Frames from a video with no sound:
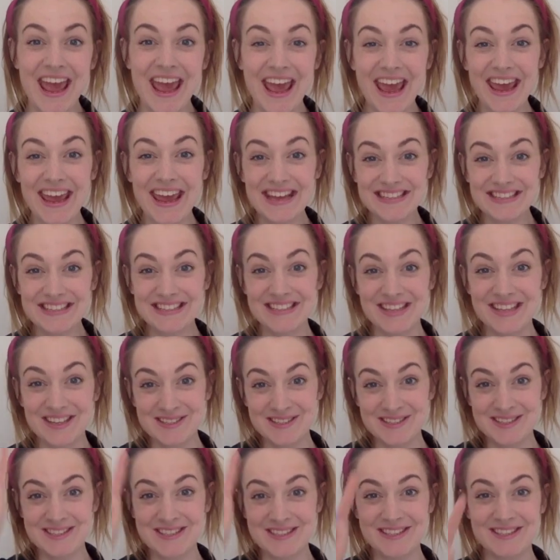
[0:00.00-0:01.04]
It's
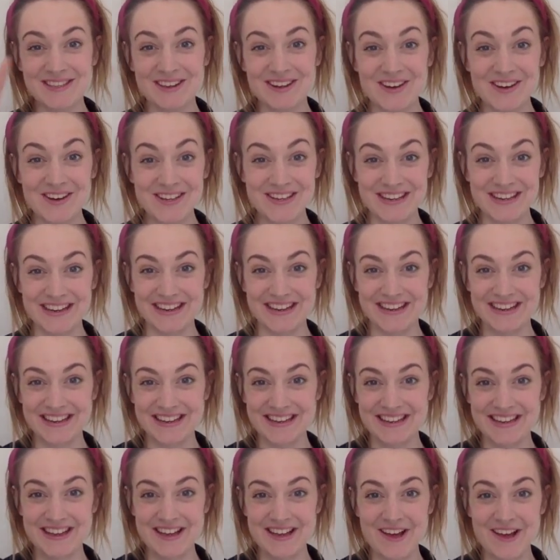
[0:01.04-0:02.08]
sun
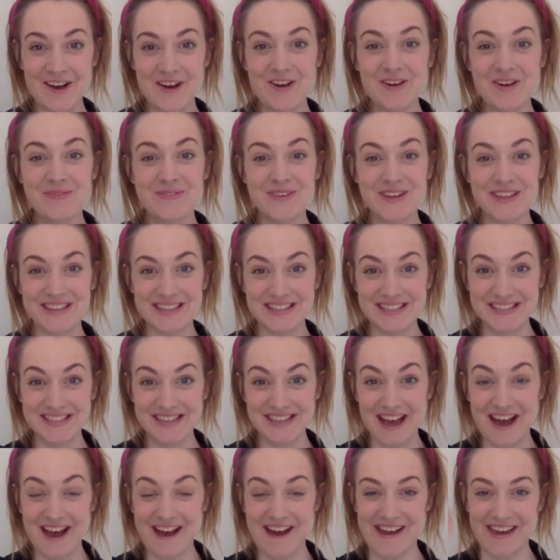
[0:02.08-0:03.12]
up in the
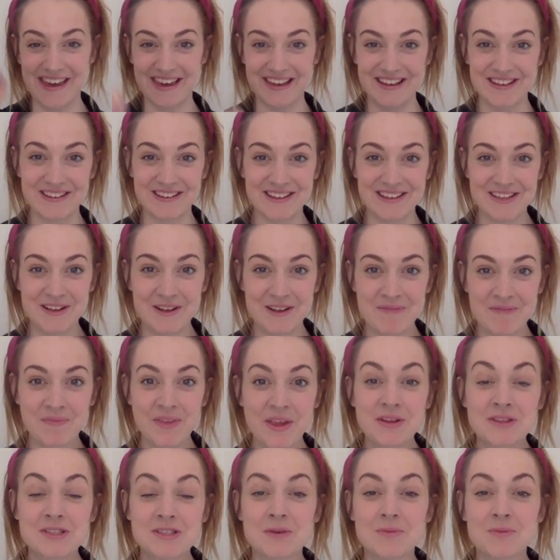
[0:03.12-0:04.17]
sky.
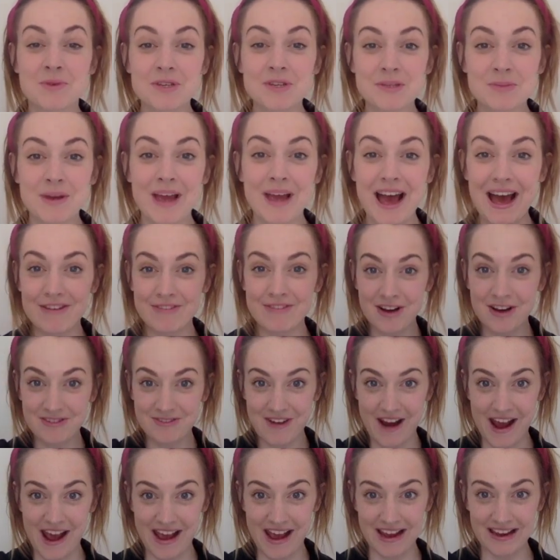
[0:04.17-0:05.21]
So once we have our
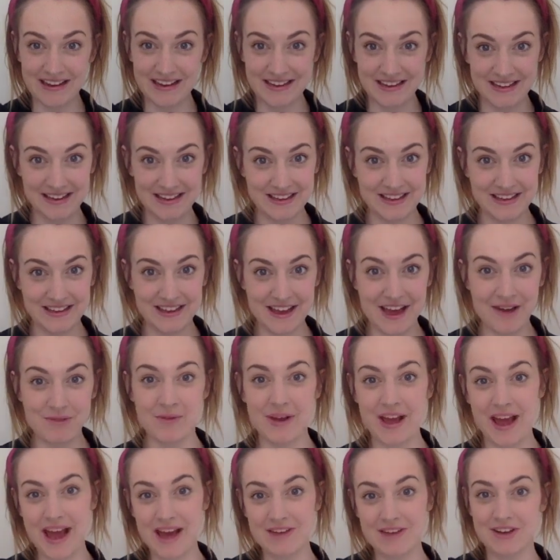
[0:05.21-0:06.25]
rain and
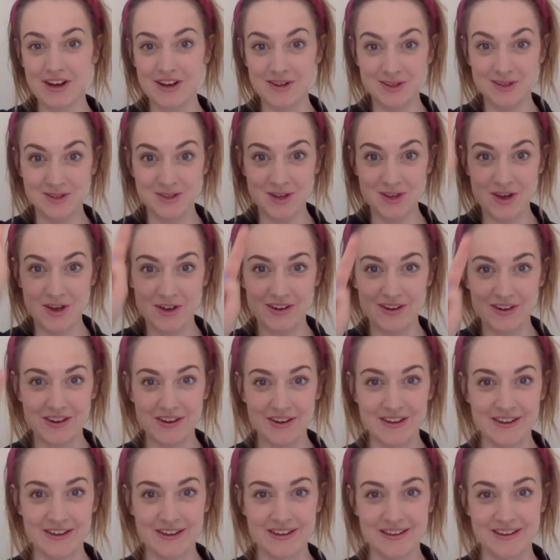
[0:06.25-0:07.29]
we have our sun,
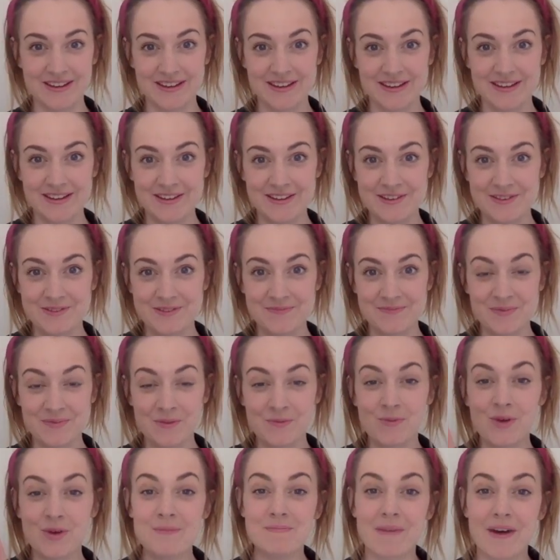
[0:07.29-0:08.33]

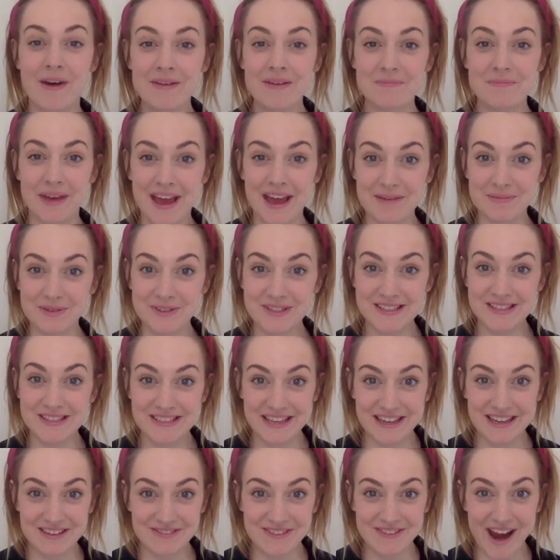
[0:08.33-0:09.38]
we might be able to
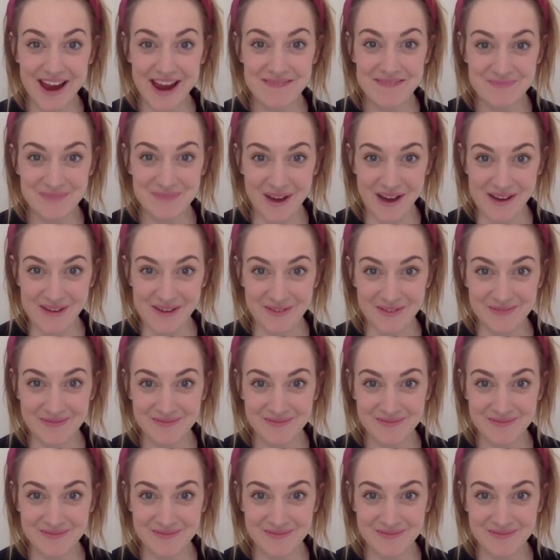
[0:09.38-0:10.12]
see a rainbow.